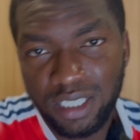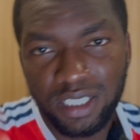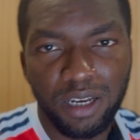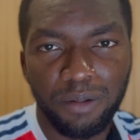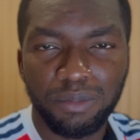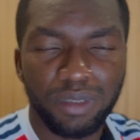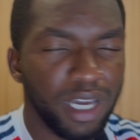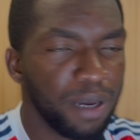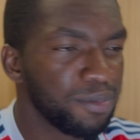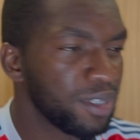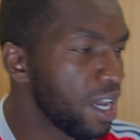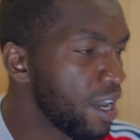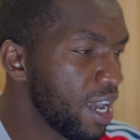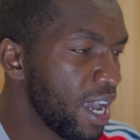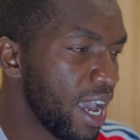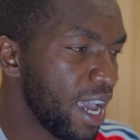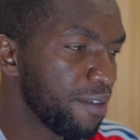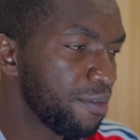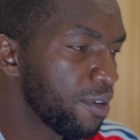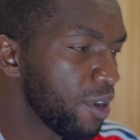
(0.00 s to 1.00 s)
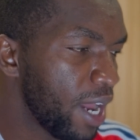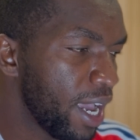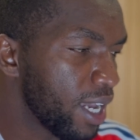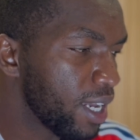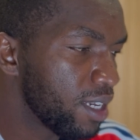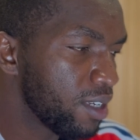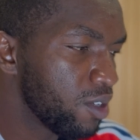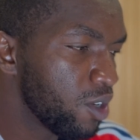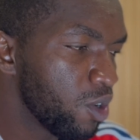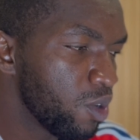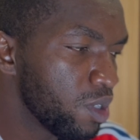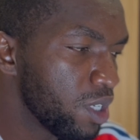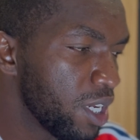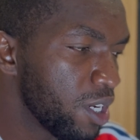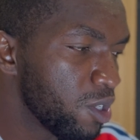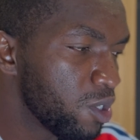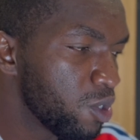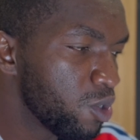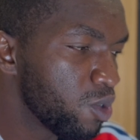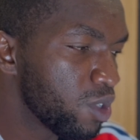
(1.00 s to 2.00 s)
Sometimes I feel like they
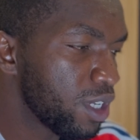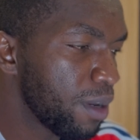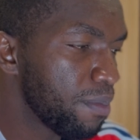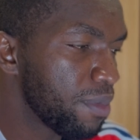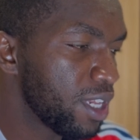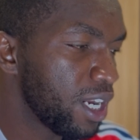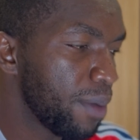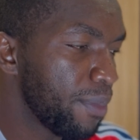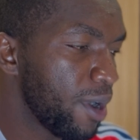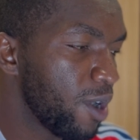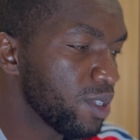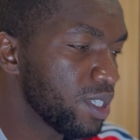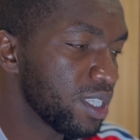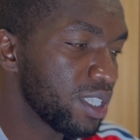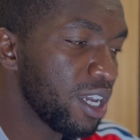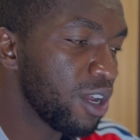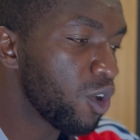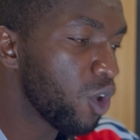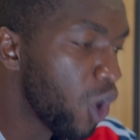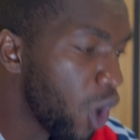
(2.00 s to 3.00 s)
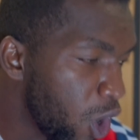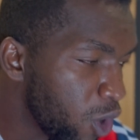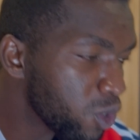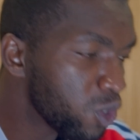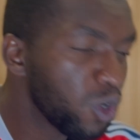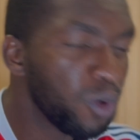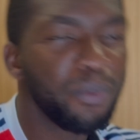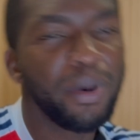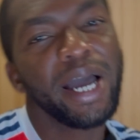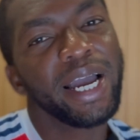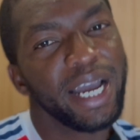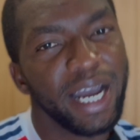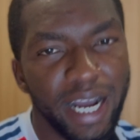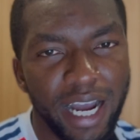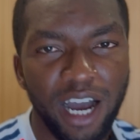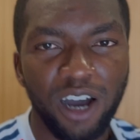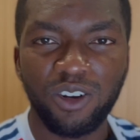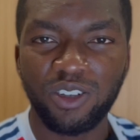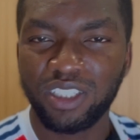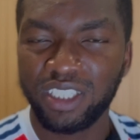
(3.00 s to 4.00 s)
need to do something about it. And also bank
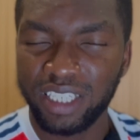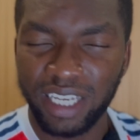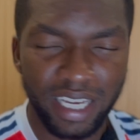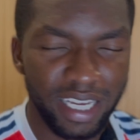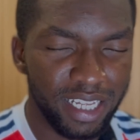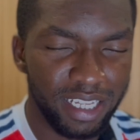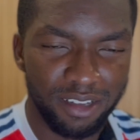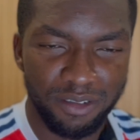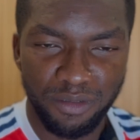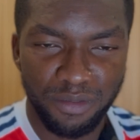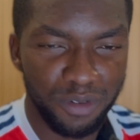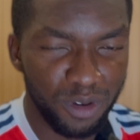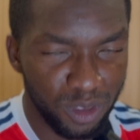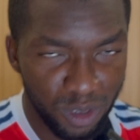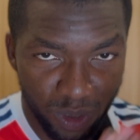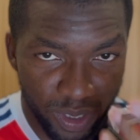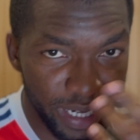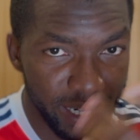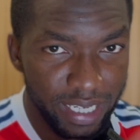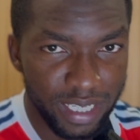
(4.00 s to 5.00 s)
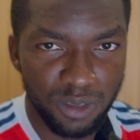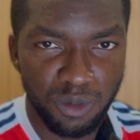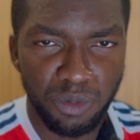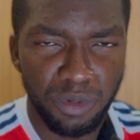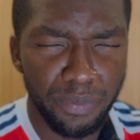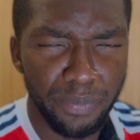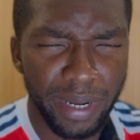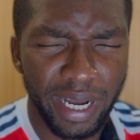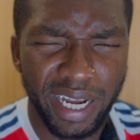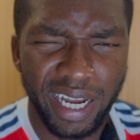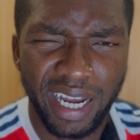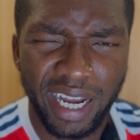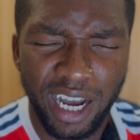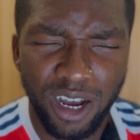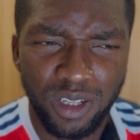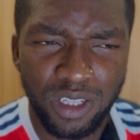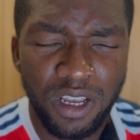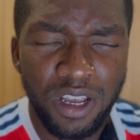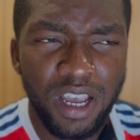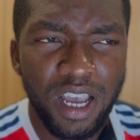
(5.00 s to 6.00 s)
accounts. Yeah, fourth on the list will be bank
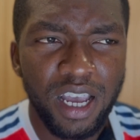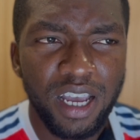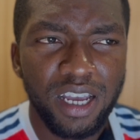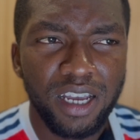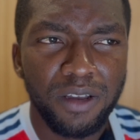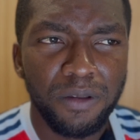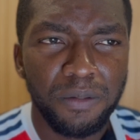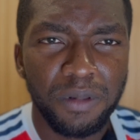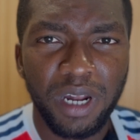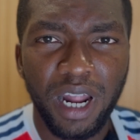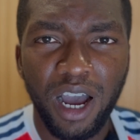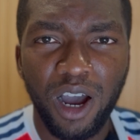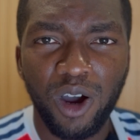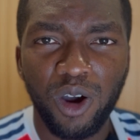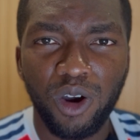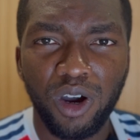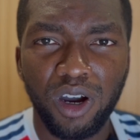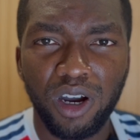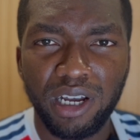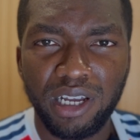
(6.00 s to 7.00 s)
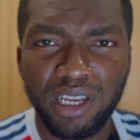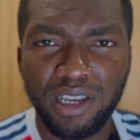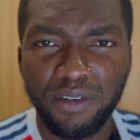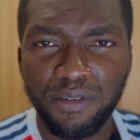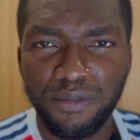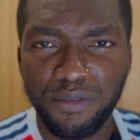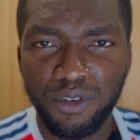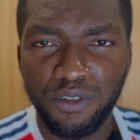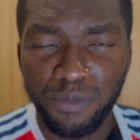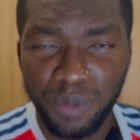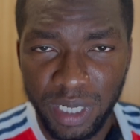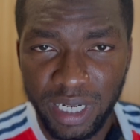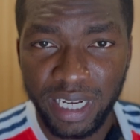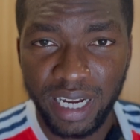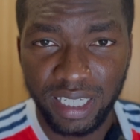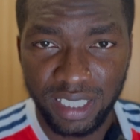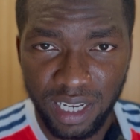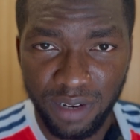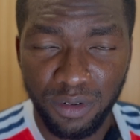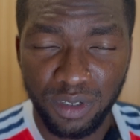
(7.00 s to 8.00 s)
account. Now, if you've been in
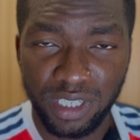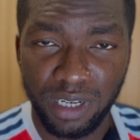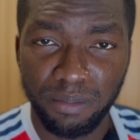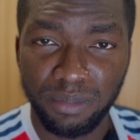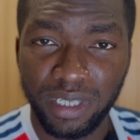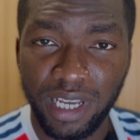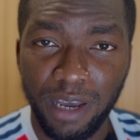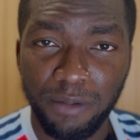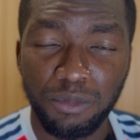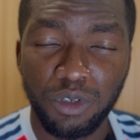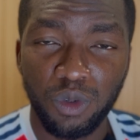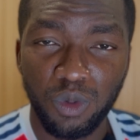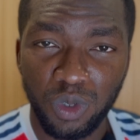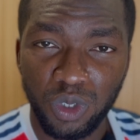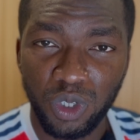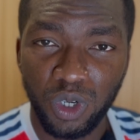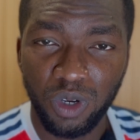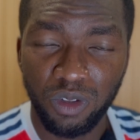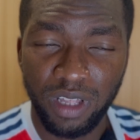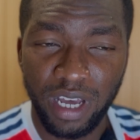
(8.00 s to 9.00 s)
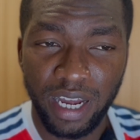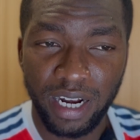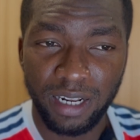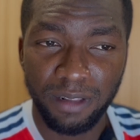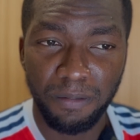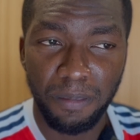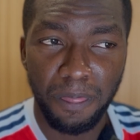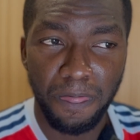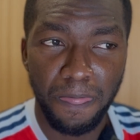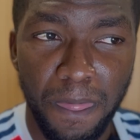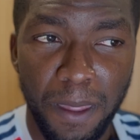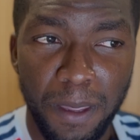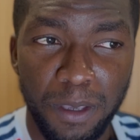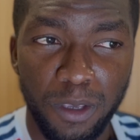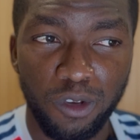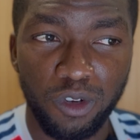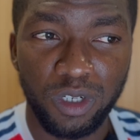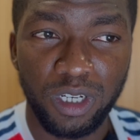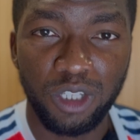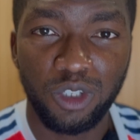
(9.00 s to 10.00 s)
Qatar for some time, you would know that
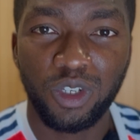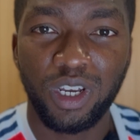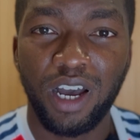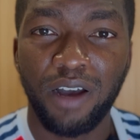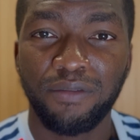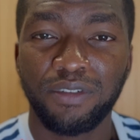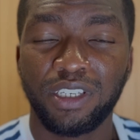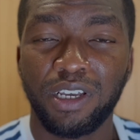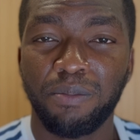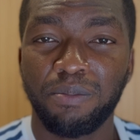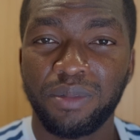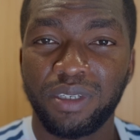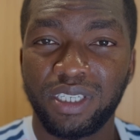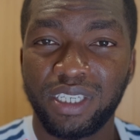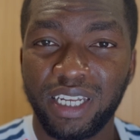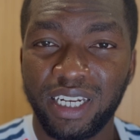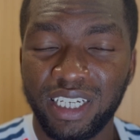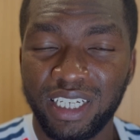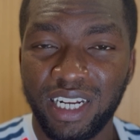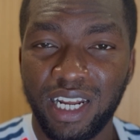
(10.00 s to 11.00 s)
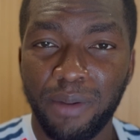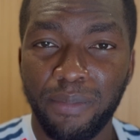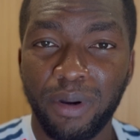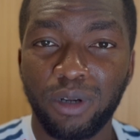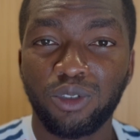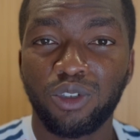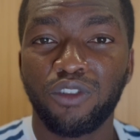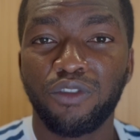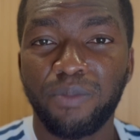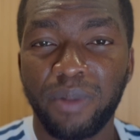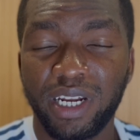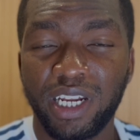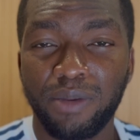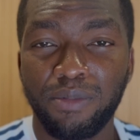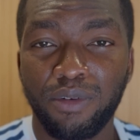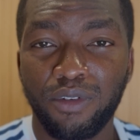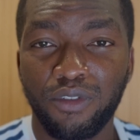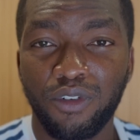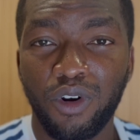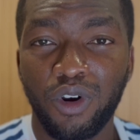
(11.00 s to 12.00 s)
you need to have some certain amount of money
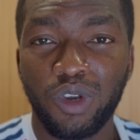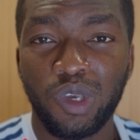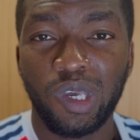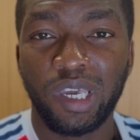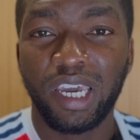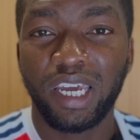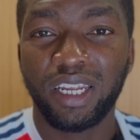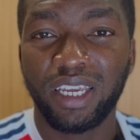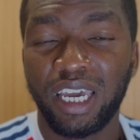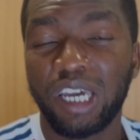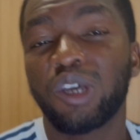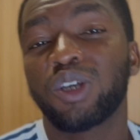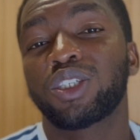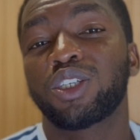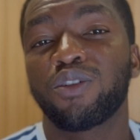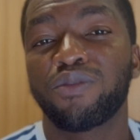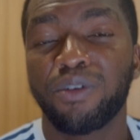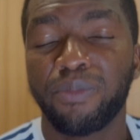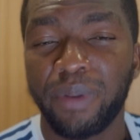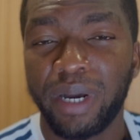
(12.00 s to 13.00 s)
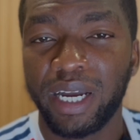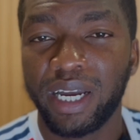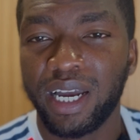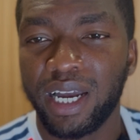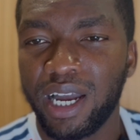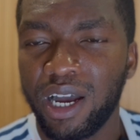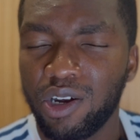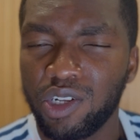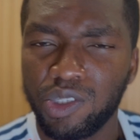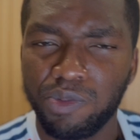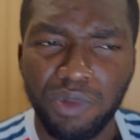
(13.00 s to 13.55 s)
before you can get yourself a bank account.